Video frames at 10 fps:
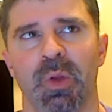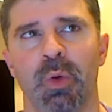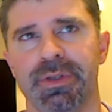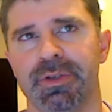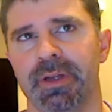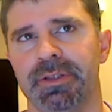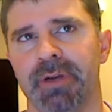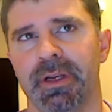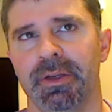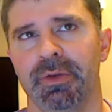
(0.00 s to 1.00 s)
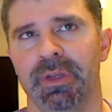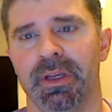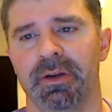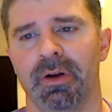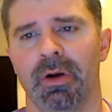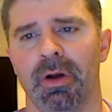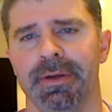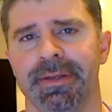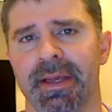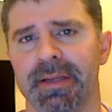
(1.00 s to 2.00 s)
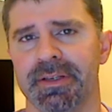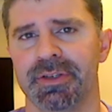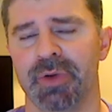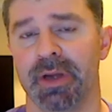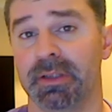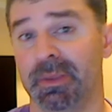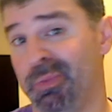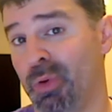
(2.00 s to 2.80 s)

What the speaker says: the only strength training you get are on days that you actually